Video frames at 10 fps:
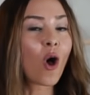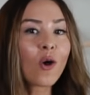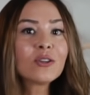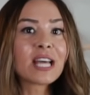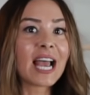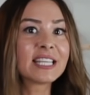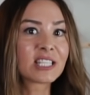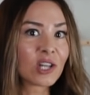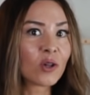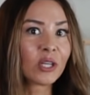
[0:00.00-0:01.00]
all die
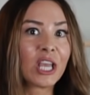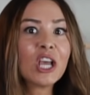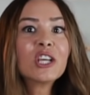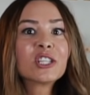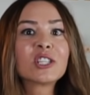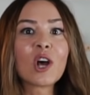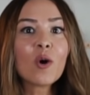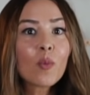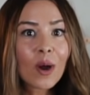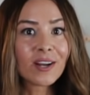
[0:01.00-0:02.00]
slowly,
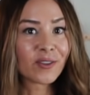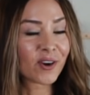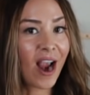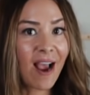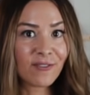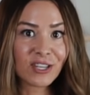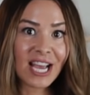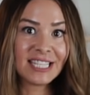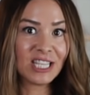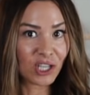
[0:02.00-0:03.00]
so will their
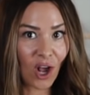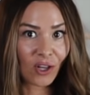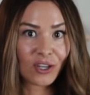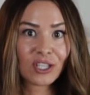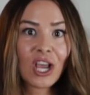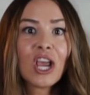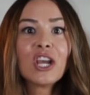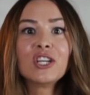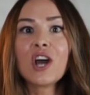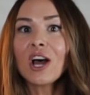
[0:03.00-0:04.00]
advertising dollars.
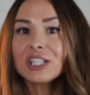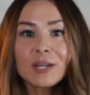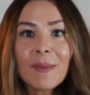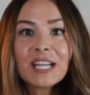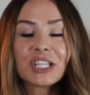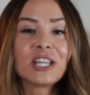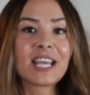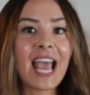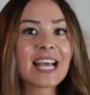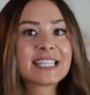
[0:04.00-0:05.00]
Not to mention
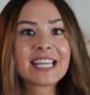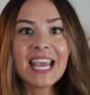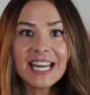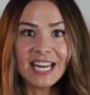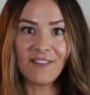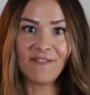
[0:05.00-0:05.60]
the cascading